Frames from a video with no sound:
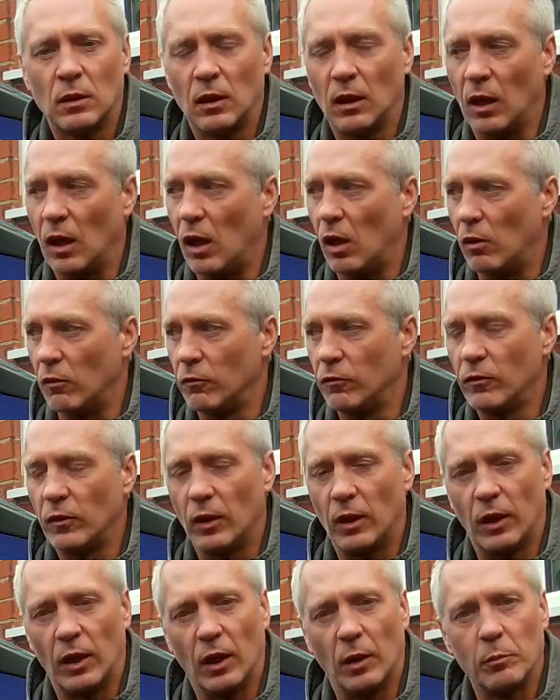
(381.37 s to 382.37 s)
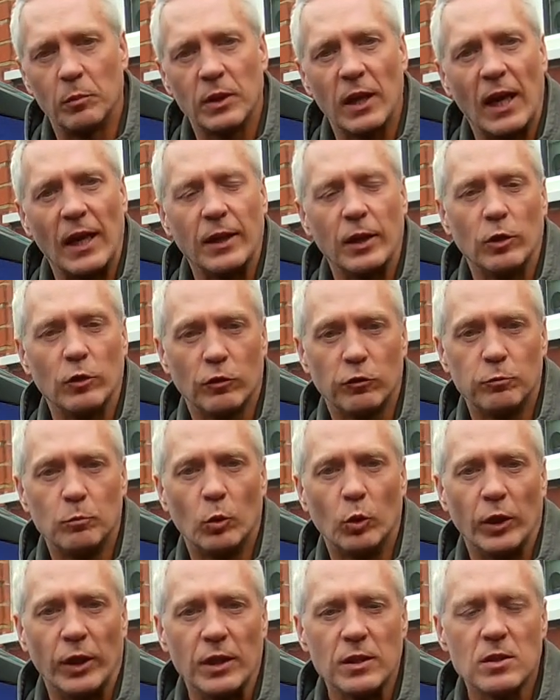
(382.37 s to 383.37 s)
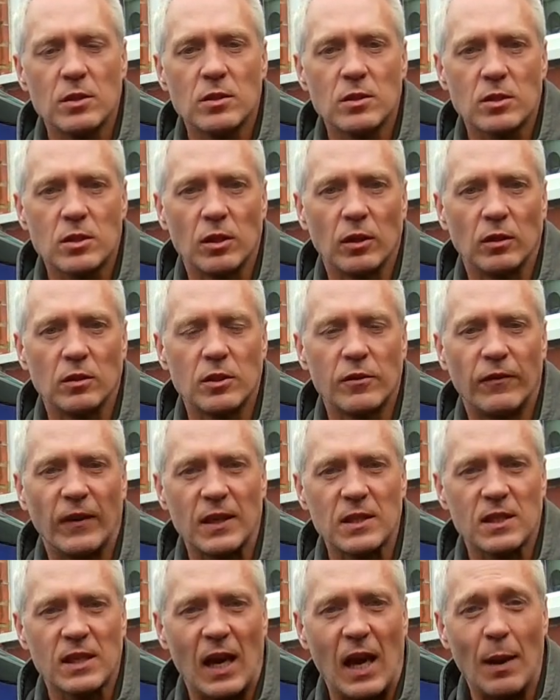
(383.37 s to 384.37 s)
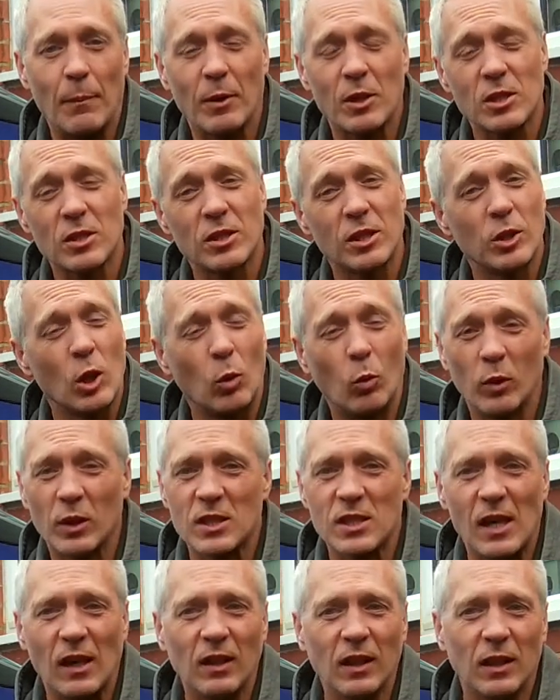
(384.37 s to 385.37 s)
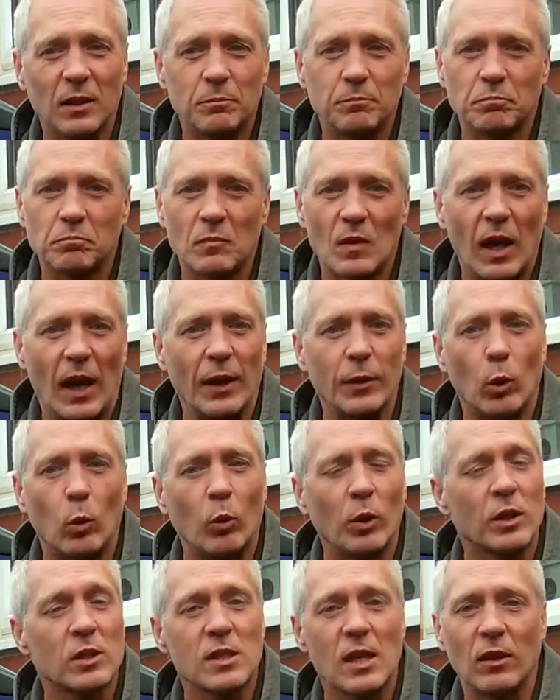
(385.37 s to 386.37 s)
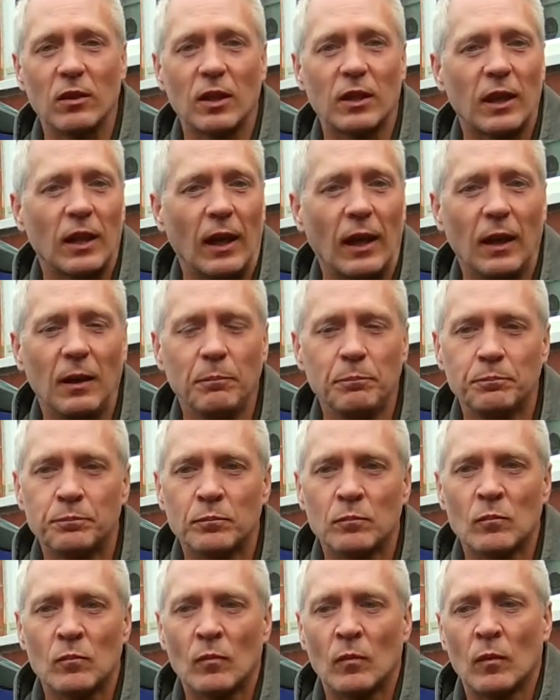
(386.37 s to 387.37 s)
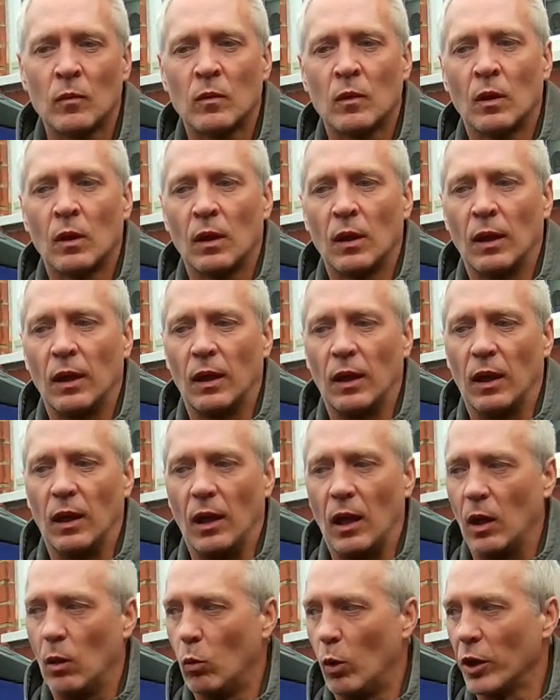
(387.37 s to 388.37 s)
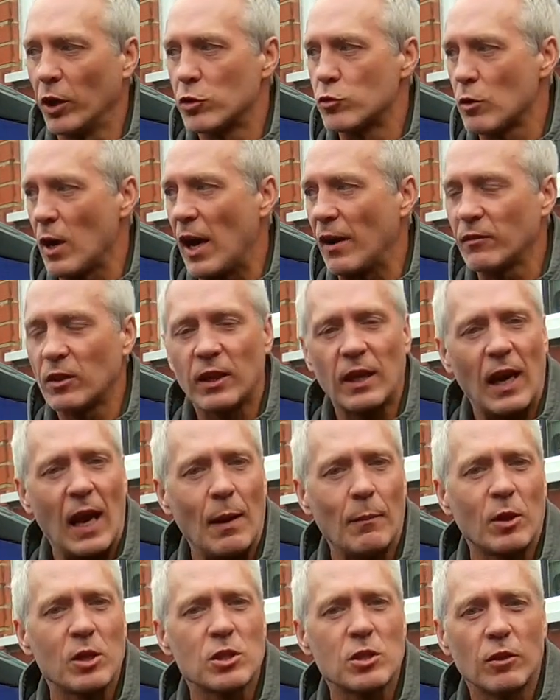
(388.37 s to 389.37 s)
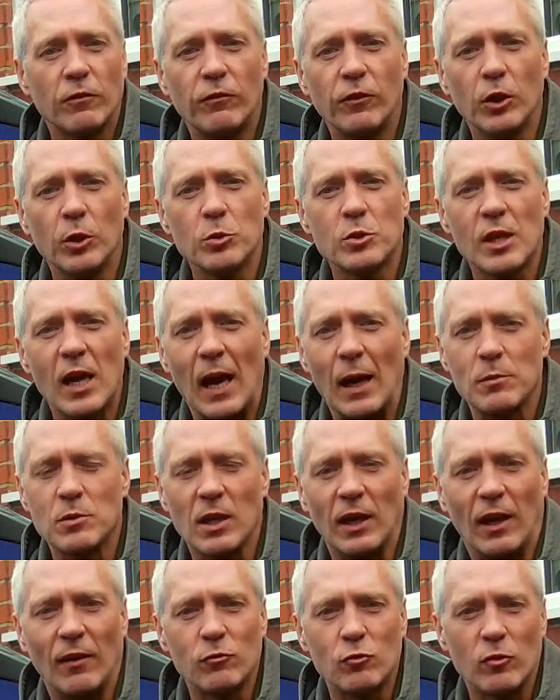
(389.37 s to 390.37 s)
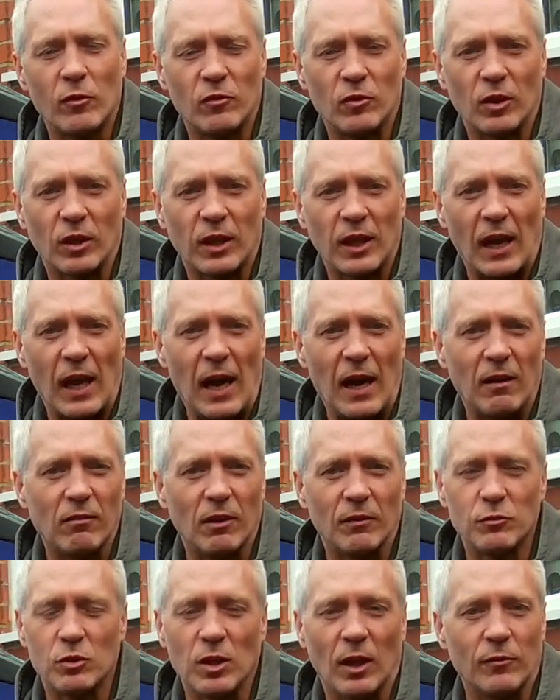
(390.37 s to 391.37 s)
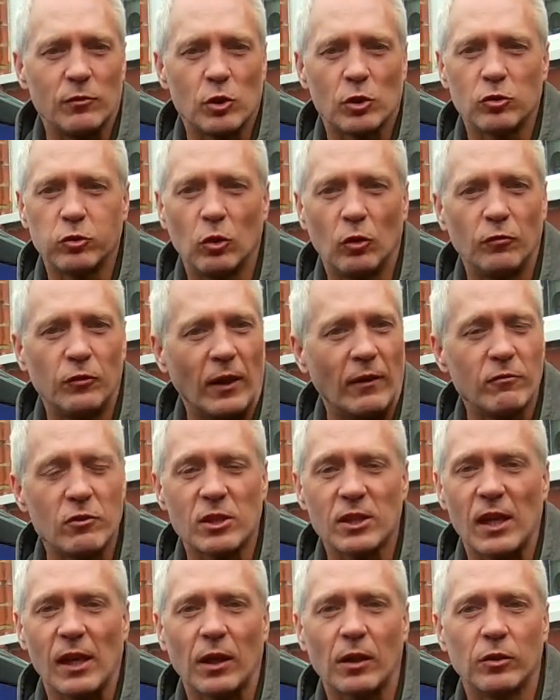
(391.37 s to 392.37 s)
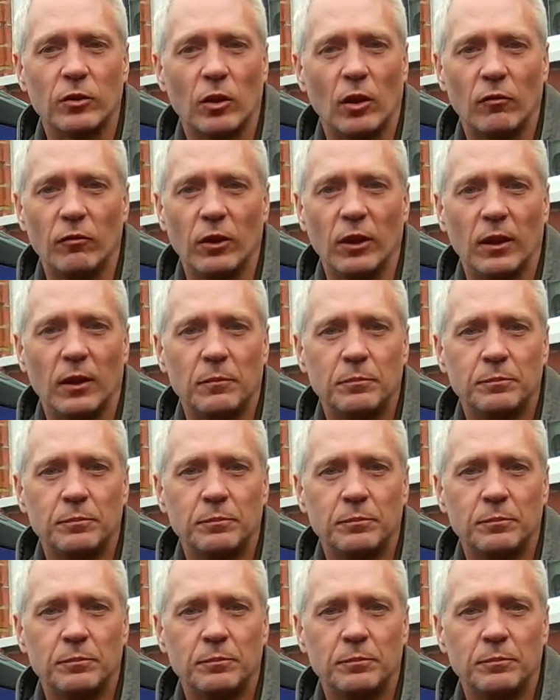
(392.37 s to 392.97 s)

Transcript: of getting enough money to fix the car because they don't want to sell it. I don't want to sell the car. I want to drive the car because the few times I have driven the car, I've just loved every second of it.